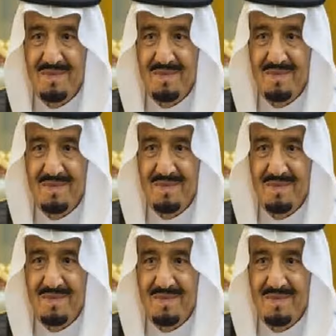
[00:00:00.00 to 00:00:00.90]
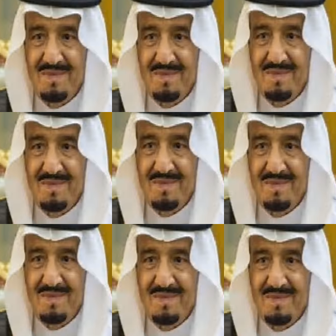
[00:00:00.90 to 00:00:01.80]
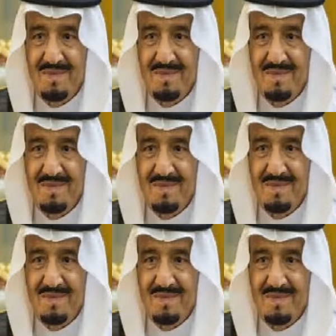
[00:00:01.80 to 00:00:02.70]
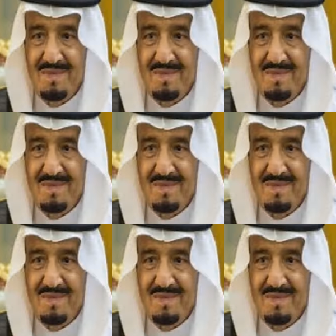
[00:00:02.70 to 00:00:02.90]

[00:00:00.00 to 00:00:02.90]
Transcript: [no speech]